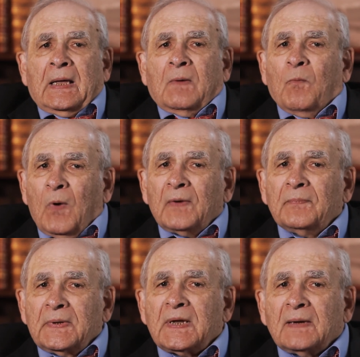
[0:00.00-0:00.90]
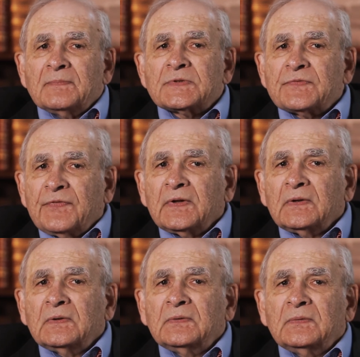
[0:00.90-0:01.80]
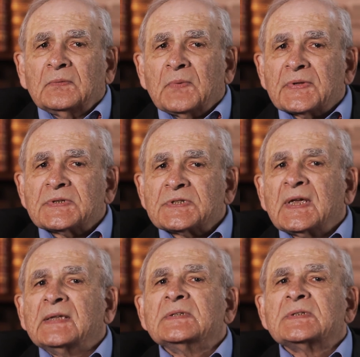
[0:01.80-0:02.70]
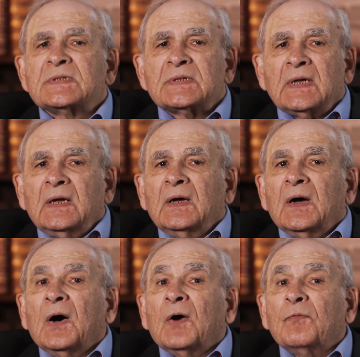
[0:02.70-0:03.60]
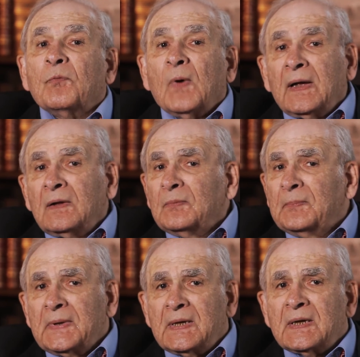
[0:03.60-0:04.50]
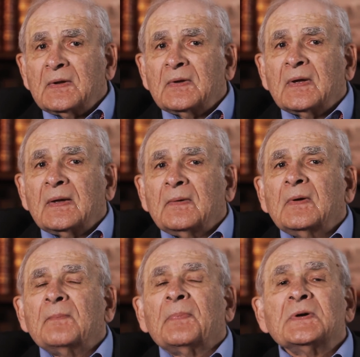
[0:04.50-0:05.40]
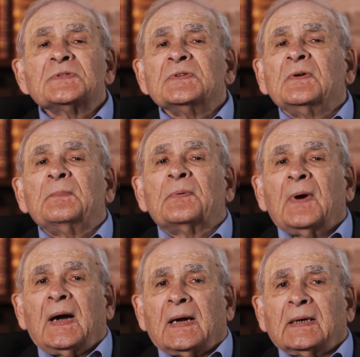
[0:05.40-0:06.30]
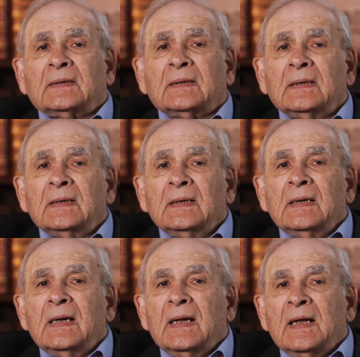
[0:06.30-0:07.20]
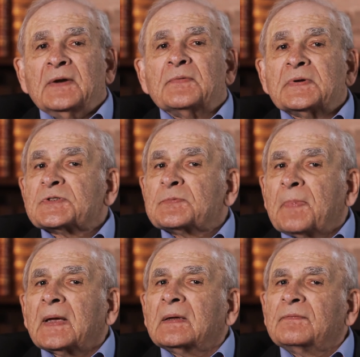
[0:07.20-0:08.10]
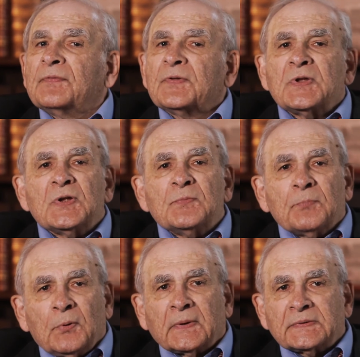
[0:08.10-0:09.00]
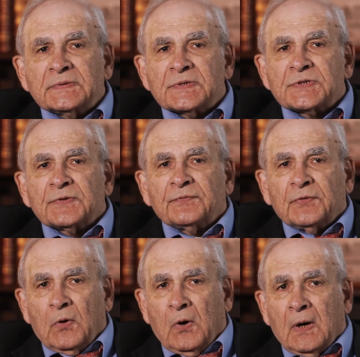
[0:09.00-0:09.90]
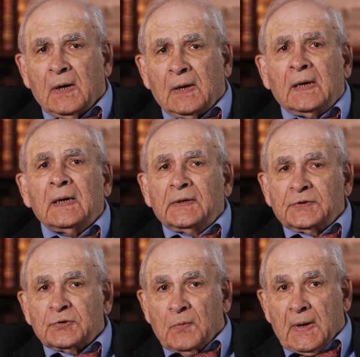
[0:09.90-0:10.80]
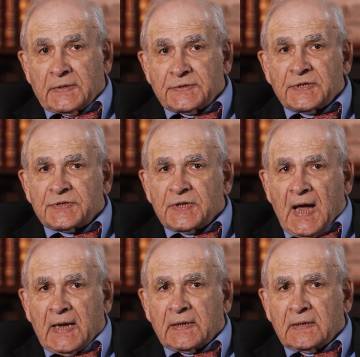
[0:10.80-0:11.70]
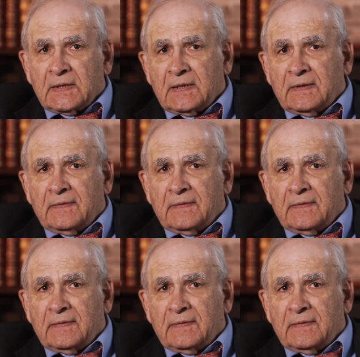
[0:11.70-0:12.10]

one becomes filled with a sense of well being, personal pride, and respect for the importance of law to our society.